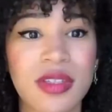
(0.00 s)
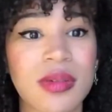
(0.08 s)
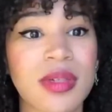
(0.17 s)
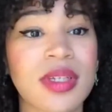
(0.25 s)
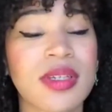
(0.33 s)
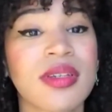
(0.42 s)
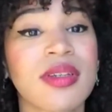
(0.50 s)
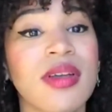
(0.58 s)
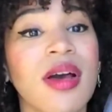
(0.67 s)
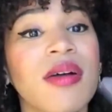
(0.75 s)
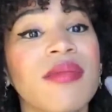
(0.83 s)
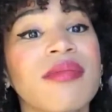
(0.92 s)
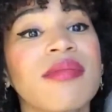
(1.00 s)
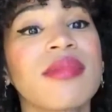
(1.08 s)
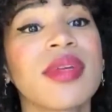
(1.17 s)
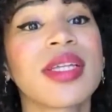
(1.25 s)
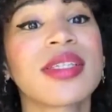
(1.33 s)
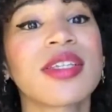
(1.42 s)
to it. Oh,
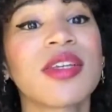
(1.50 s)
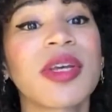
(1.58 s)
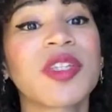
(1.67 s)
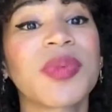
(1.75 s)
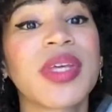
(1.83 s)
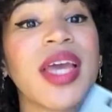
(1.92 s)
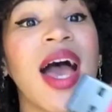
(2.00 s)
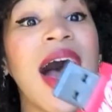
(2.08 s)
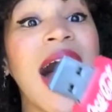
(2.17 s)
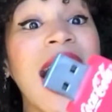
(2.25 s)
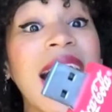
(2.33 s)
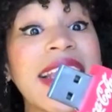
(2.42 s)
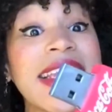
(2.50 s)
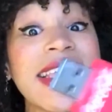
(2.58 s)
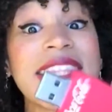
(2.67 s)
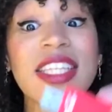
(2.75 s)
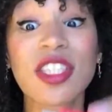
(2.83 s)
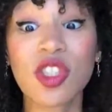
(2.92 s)
it's a USB. I
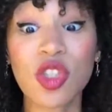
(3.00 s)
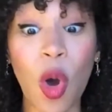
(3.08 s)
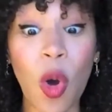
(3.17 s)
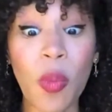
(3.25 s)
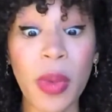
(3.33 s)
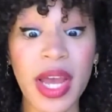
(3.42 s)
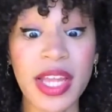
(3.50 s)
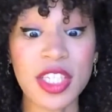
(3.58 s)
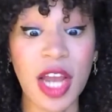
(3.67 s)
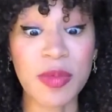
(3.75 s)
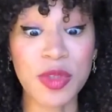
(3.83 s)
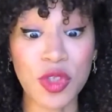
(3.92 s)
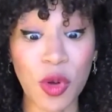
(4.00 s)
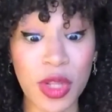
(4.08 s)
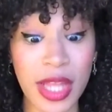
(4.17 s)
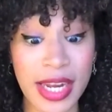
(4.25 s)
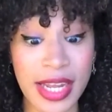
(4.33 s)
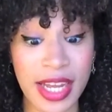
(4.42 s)
need this so much. I'm so
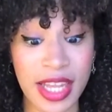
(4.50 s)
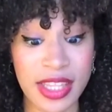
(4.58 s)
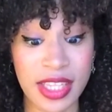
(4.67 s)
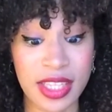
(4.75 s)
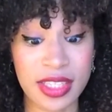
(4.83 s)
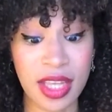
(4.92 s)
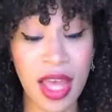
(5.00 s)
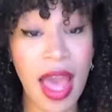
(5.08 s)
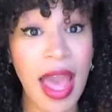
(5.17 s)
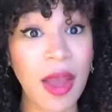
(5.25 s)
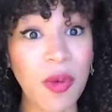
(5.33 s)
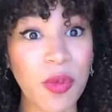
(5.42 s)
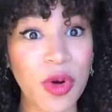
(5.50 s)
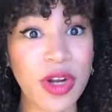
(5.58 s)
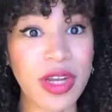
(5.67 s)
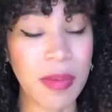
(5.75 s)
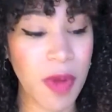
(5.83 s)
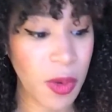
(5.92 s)
glad I got this. At
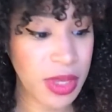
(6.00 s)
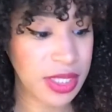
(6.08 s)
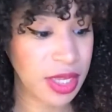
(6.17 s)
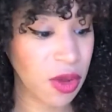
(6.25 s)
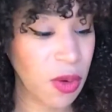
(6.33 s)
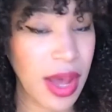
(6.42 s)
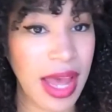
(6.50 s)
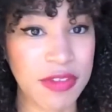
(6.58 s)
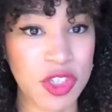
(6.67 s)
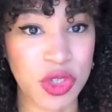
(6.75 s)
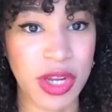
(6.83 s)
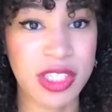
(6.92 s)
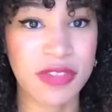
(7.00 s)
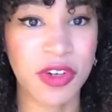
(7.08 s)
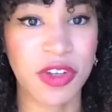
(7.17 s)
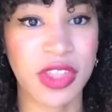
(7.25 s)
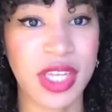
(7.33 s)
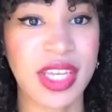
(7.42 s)
work, I'm always like, oh, I have to
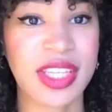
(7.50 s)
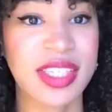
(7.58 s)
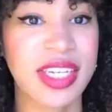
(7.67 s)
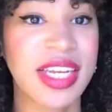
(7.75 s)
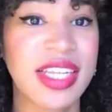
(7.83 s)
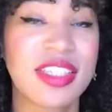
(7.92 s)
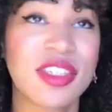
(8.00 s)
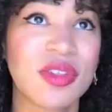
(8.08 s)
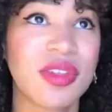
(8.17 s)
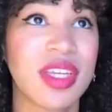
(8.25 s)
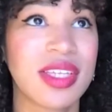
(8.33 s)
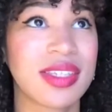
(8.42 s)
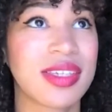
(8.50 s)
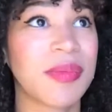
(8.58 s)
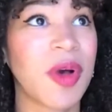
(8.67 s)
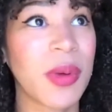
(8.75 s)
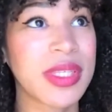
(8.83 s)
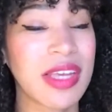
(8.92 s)
transfer things and I need to do this. And
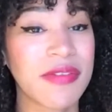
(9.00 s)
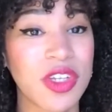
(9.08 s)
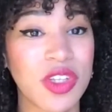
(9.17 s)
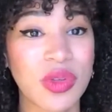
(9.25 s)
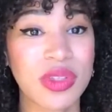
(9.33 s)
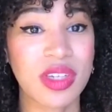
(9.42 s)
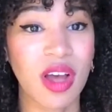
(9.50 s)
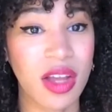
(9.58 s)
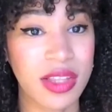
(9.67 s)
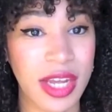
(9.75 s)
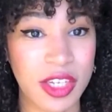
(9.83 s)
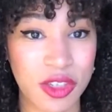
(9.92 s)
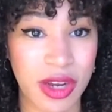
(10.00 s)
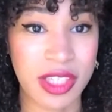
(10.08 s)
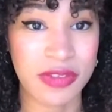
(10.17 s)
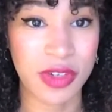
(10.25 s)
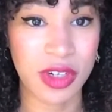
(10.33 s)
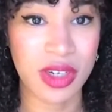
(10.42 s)
I'm always having to use an online
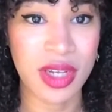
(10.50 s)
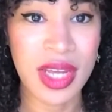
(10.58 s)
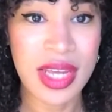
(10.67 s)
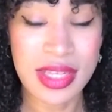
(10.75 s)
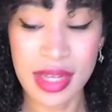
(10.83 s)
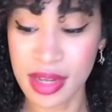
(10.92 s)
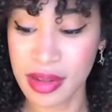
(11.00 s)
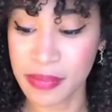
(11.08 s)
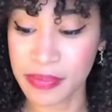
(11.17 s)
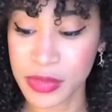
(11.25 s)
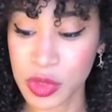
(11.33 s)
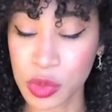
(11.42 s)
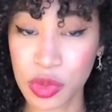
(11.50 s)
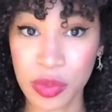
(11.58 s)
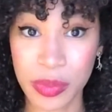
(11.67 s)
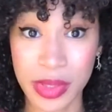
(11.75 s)
transfer um, tool,